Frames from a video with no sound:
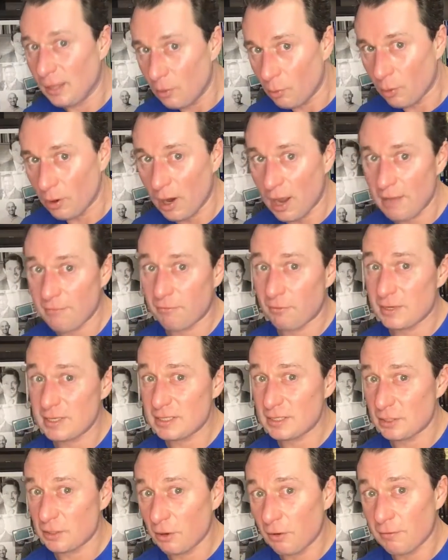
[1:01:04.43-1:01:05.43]
where I
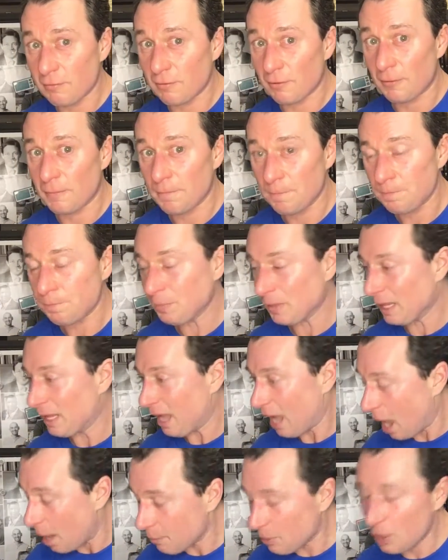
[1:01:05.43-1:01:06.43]
voice it over.
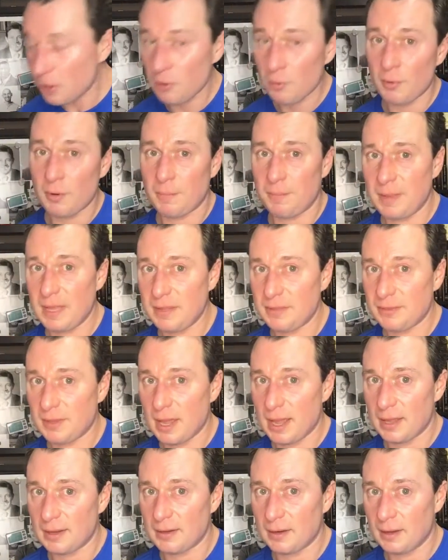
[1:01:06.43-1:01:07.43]
I'm going to repeat
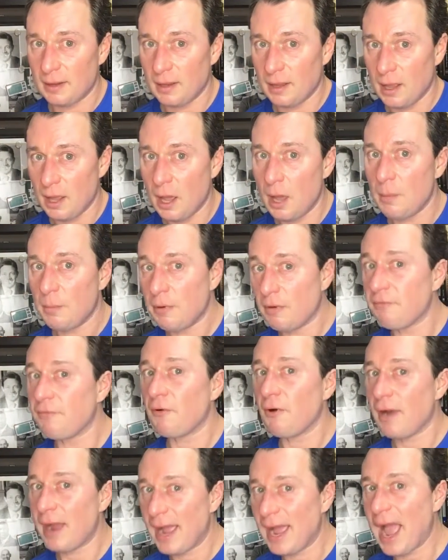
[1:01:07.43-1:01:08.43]
that.
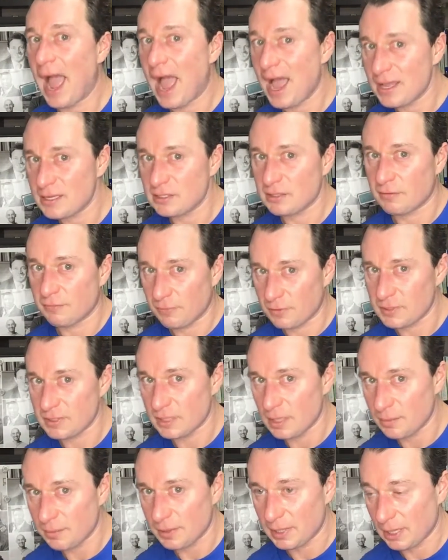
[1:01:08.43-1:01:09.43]
Before I ask for
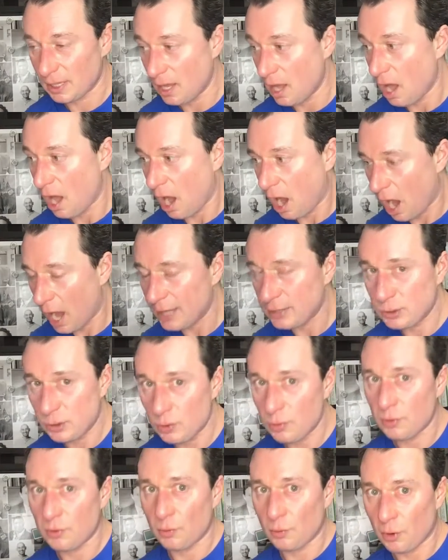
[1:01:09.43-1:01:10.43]
something, I
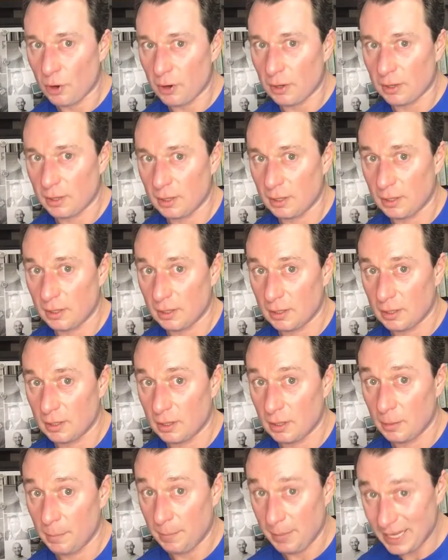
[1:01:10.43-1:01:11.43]
do the work.
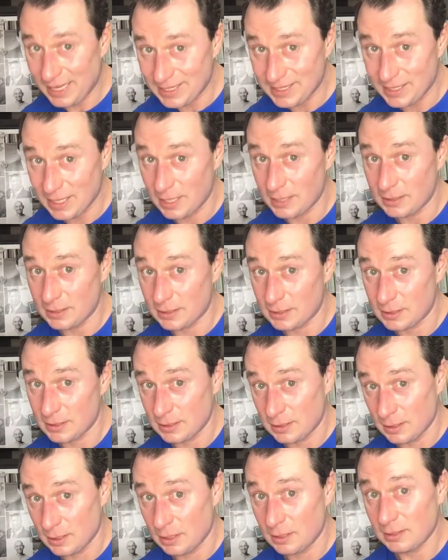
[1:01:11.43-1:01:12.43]
Make sense?
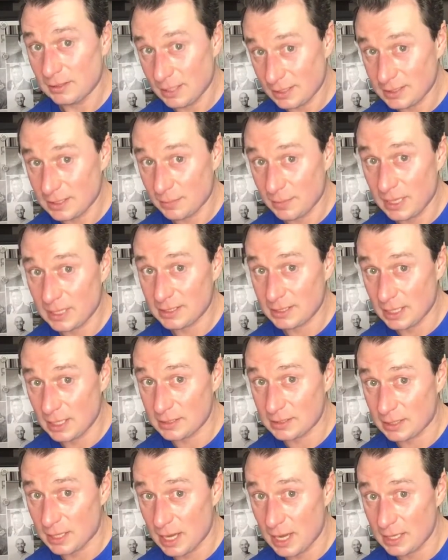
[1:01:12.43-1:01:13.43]
Does it make
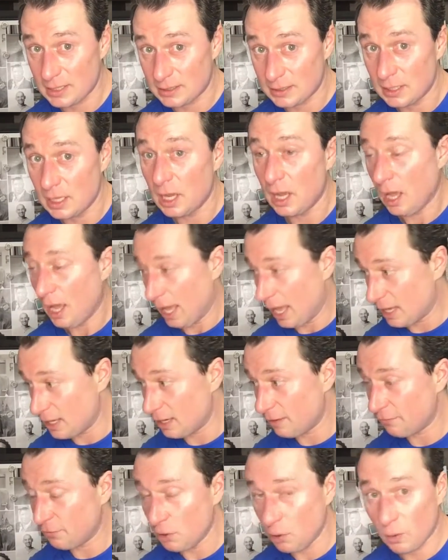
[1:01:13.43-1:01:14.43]
sense, guys? And
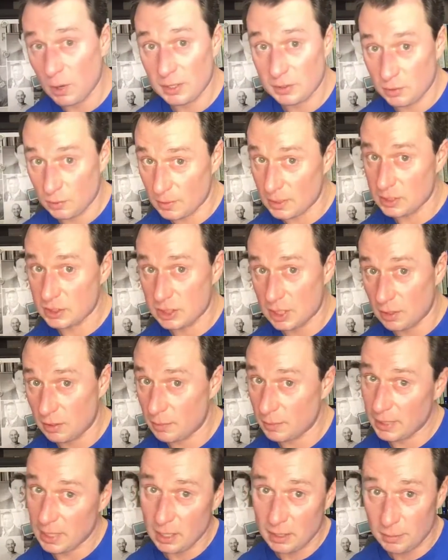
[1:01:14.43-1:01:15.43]
if you want to reach out
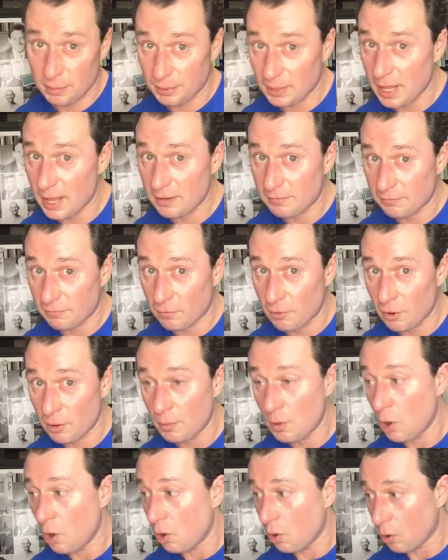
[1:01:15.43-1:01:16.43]
and be on a
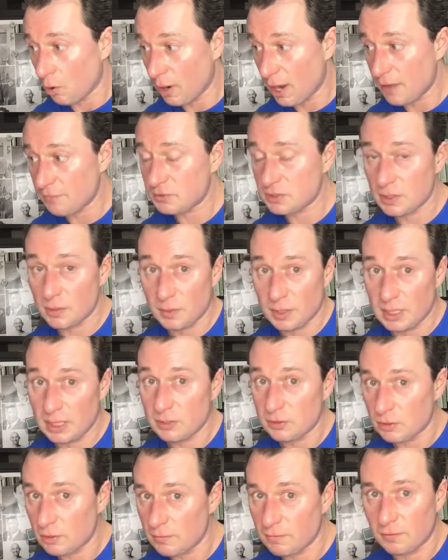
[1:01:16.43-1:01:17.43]
platform or have someone
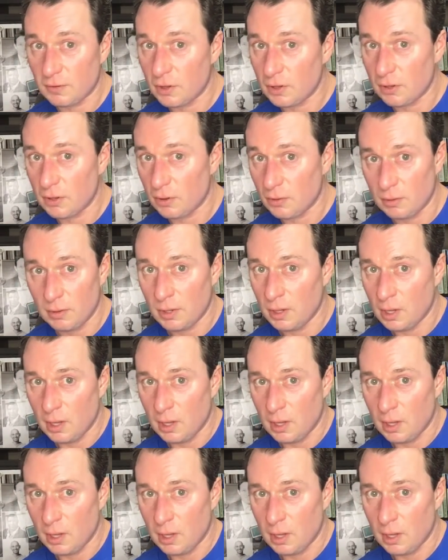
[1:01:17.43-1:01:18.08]
interview you,